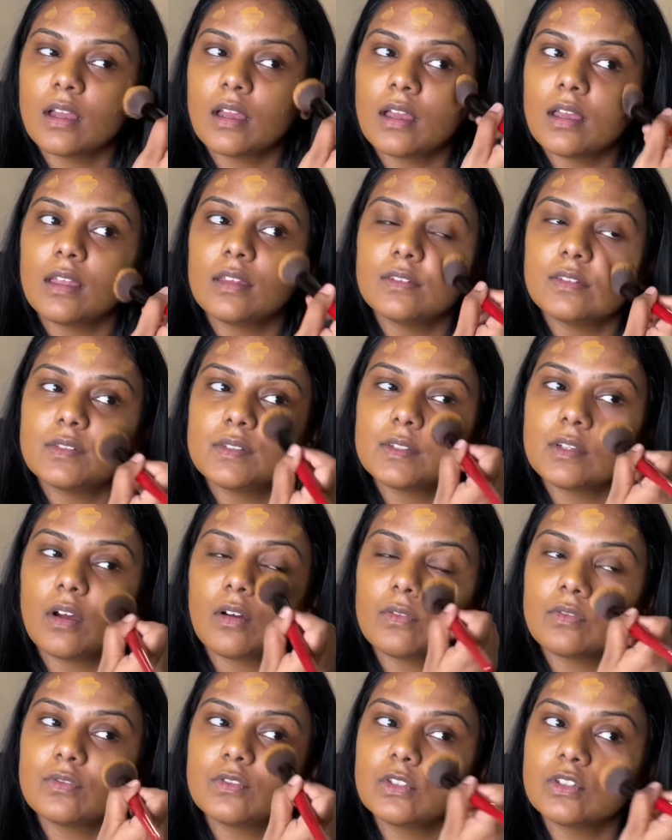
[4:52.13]
and
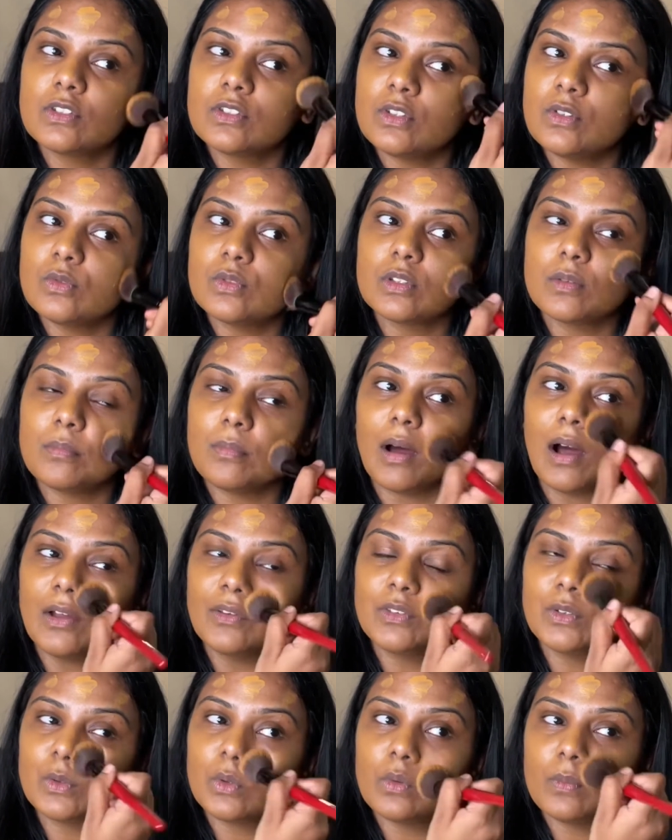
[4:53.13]
stuff. Just use a
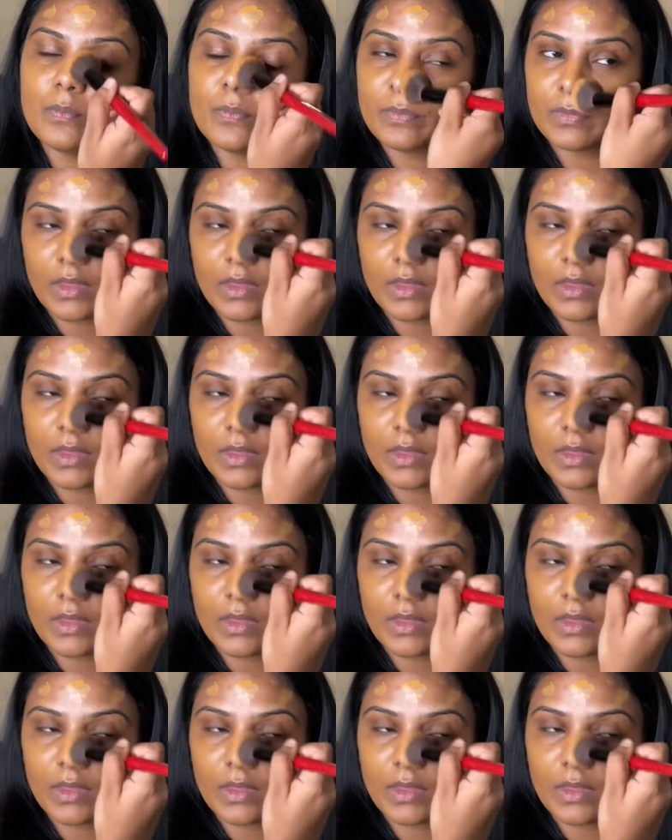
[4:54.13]
bathrobe.